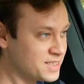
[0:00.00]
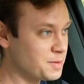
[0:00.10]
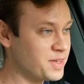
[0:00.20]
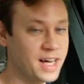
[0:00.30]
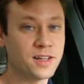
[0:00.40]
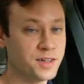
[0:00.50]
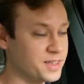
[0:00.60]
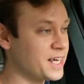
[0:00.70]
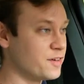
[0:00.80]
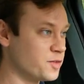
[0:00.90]
Something I
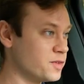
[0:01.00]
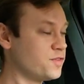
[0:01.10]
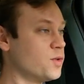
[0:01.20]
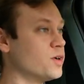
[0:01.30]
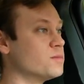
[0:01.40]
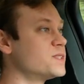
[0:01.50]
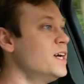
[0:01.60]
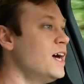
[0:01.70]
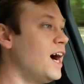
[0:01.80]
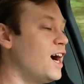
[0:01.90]
learned again from the forums,
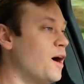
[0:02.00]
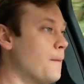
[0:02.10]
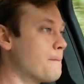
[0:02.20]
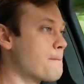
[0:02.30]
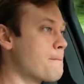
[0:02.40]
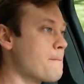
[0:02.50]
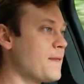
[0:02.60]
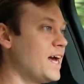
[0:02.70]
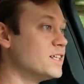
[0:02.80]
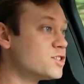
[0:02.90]
um,
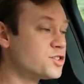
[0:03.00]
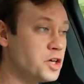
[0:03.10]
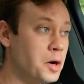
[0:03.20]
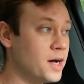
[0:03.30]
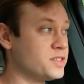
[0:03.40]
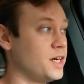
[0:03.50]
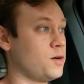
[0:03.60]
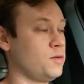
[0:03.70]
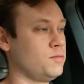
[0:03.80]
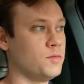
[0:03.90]
and so I was like,
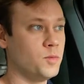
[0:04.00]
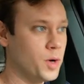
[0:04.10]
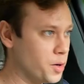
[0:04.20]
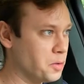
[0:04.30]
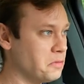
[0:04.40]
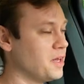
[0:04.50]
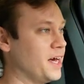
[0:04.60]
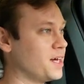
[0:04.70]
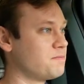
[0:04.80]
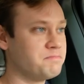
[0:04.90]
whoa,
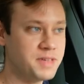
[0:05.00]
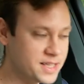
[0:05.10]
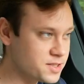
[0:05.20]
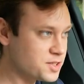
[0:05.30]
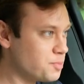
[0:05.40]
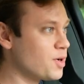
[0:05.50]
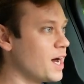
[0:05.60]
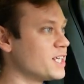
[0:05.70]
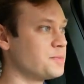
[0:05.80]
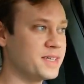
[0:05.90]
like that's a
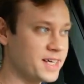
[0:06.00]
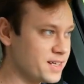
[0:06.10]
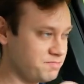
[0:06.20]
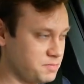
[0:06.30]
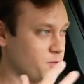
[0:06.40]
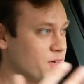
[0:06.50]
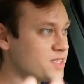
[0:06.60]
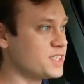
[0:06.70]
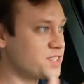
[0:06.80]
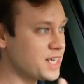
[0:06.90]
surprise. I mean, they
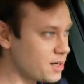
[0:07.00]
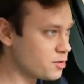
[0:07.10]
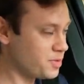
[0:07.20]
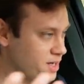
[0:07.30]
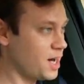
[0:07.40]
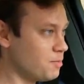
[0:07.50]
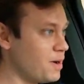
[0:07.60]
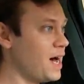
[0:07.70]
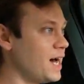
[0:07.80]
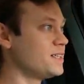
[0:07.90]
originally said it would come
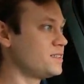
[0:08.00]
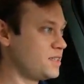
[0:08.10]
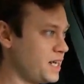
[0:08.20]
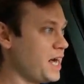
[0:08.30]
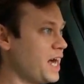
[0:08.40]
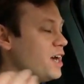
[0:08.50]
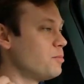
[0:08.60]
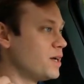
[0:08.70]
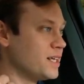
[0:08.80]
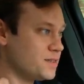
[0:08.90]
by today,
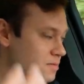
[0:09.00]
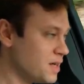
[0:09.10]
but it